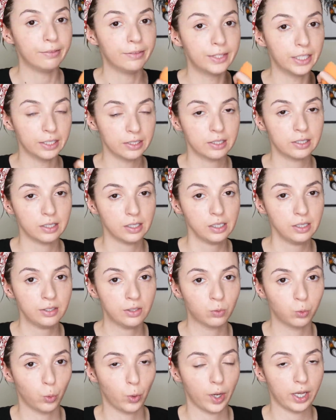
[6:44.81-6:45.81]
This
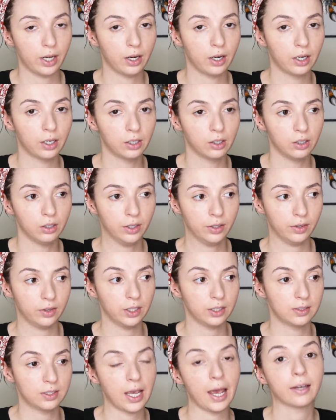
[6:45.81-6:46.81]
is where
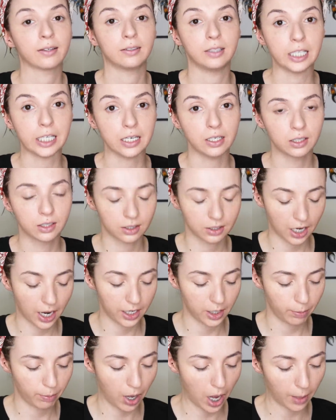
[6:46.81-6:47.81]
the technique
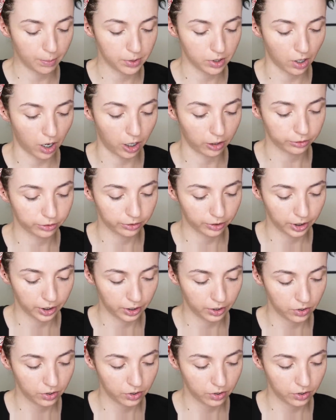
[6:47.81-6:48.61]
kind of pops off.